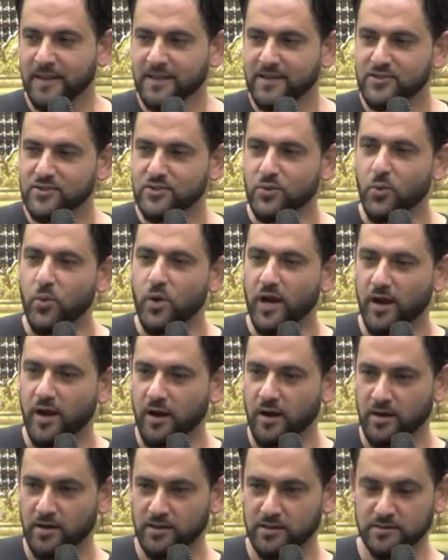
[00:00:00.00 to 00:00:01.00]
So
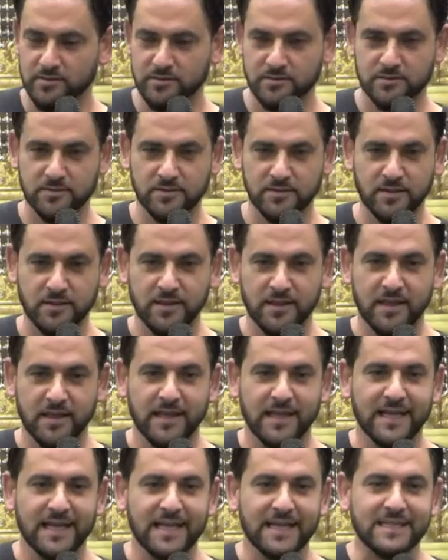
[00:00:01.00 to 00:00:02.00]
where?
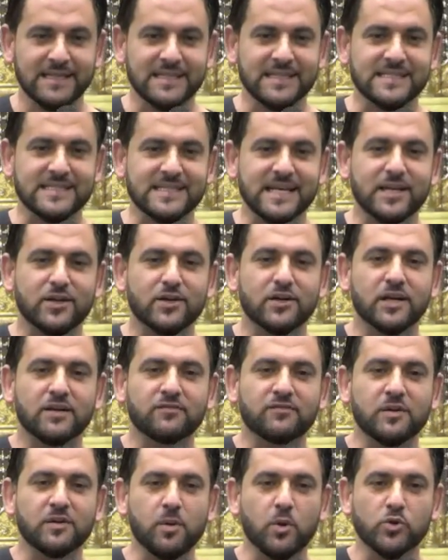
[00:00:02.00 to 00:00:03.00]
The center of
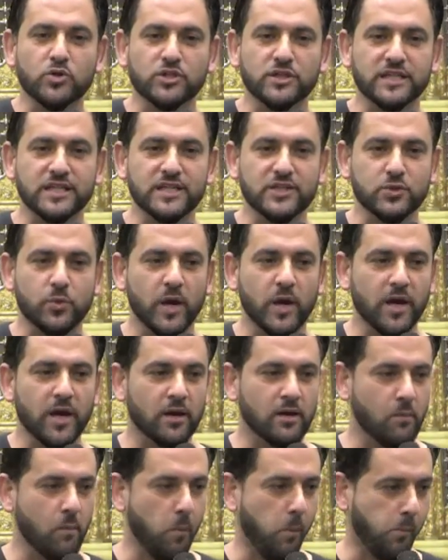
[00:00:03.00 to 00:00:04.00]
emotion is
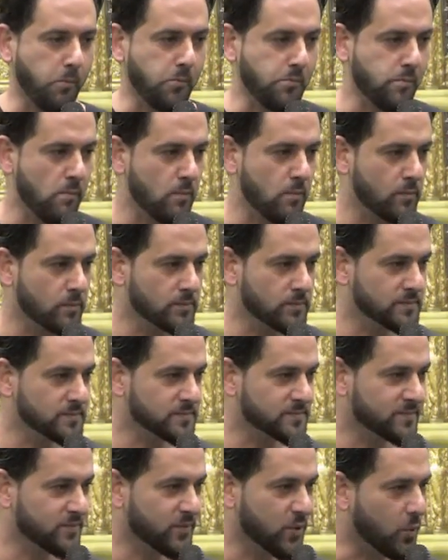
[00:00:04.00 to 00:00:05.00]
where?
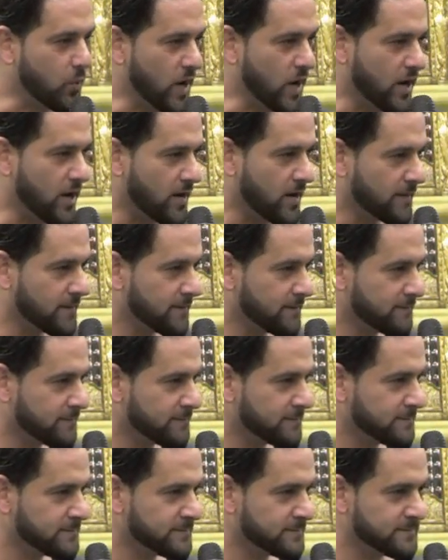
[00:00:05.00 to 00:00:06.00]
Where?
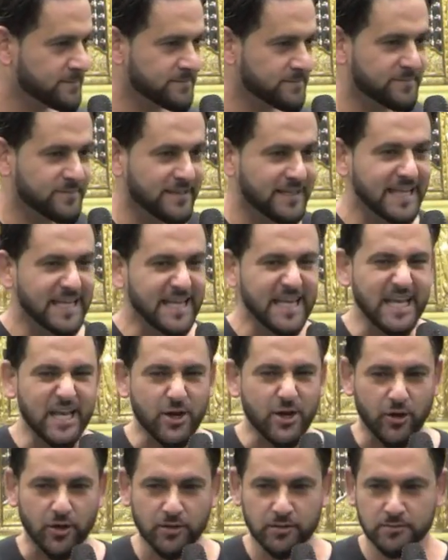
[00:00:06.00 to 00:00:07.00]

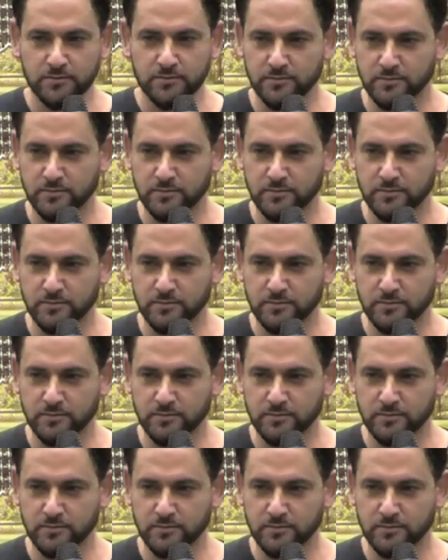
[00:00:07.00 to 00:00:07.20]
Here.